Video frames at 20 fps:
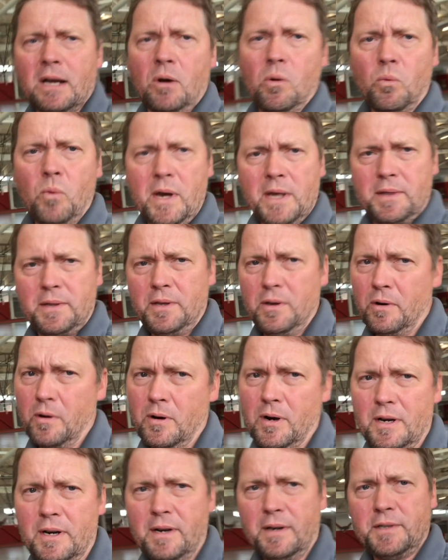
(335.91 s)
with
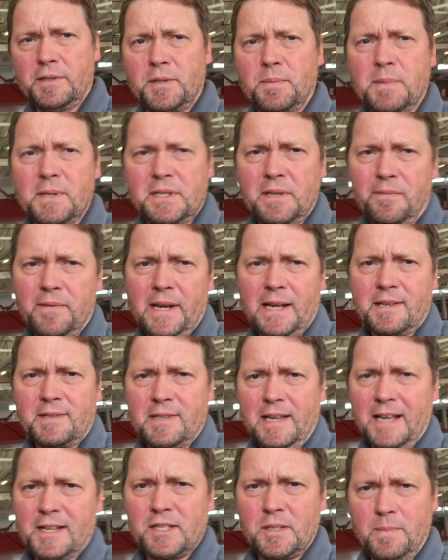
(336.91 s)
your specific
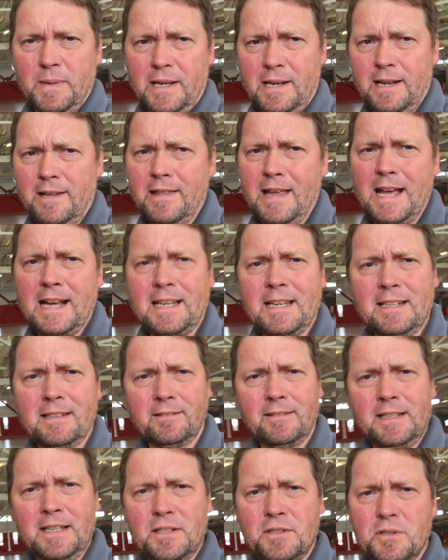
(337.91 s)
assessment, and that can
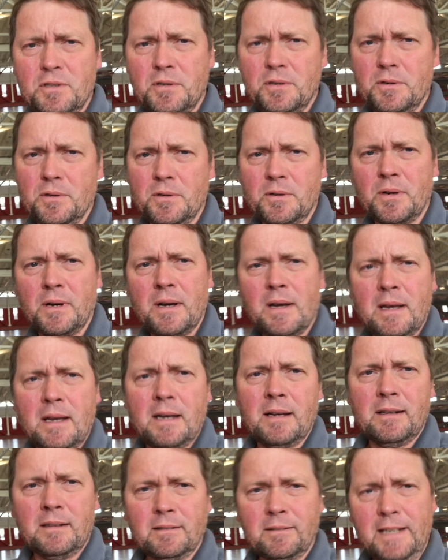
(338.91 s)
lead to
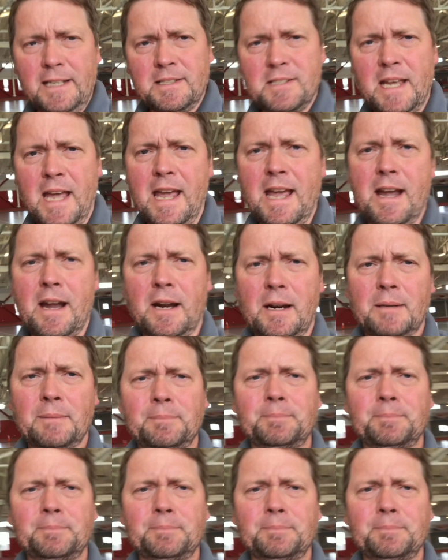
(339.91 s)
error.